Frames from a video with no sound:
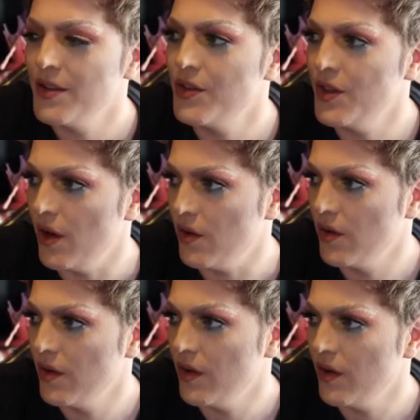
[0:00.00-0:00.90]
So,
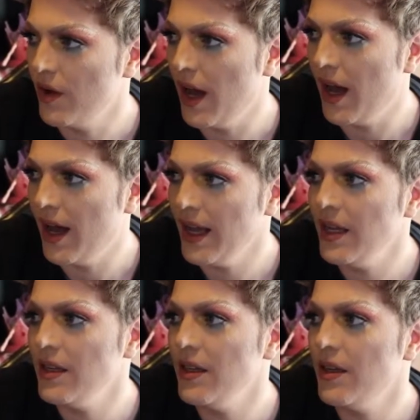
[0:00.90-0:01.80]
I
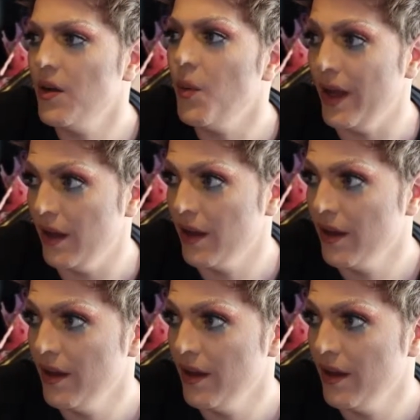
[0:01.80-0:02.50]
need a wig.